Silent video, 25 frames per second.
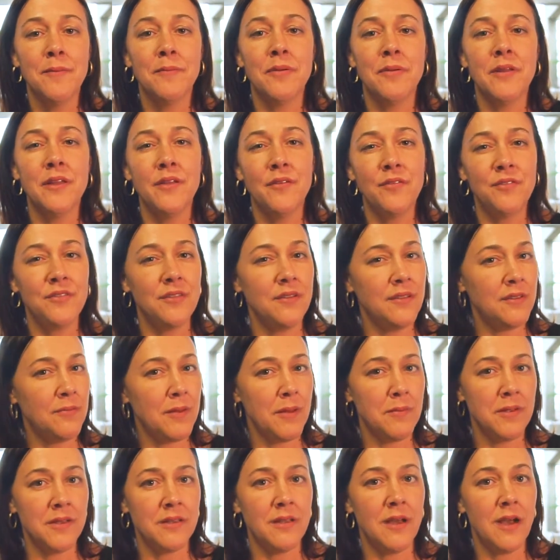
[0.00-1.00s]
but you've since
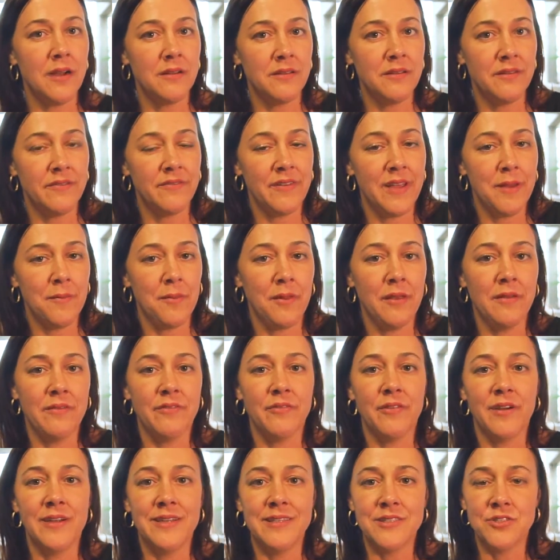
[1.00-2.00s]
maybe talked to family,
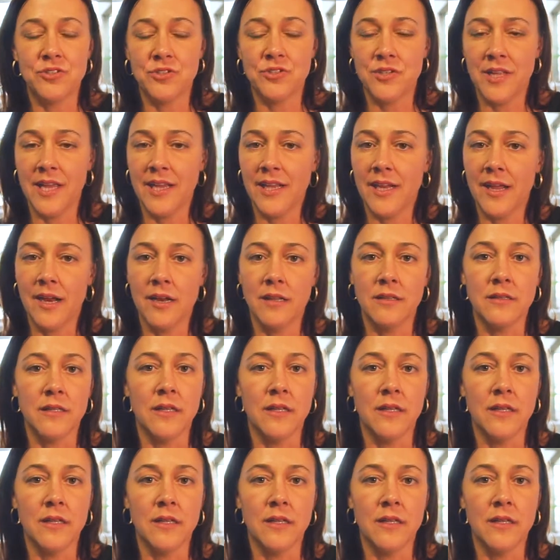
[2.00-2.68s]
friends, or taken out a